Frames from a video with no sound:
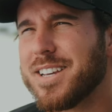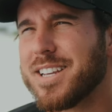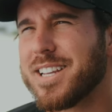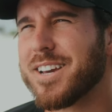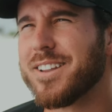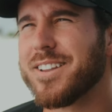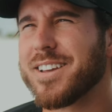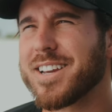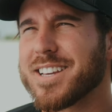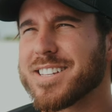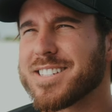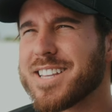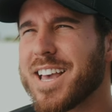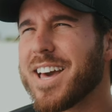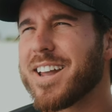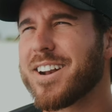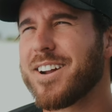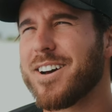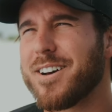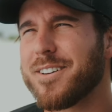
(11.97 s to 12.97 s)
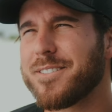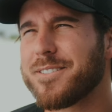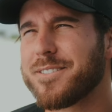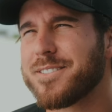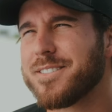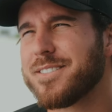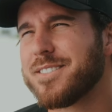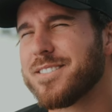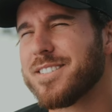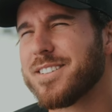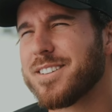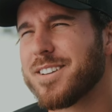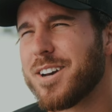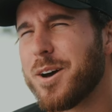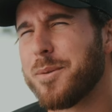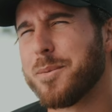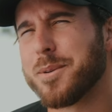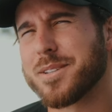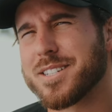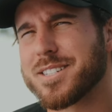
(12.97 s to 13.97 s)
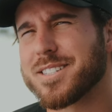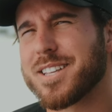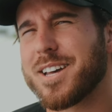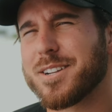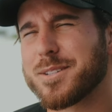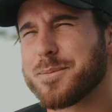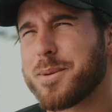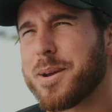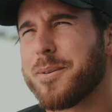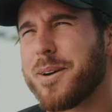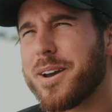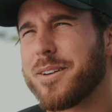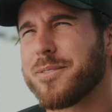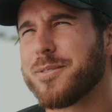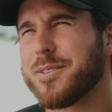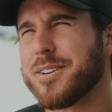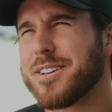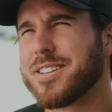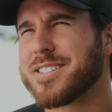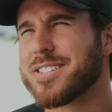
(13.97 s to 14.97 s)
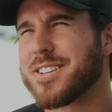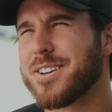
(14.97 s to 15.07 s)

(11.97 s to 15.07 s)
yelling his head off, almost as loud as my wife was.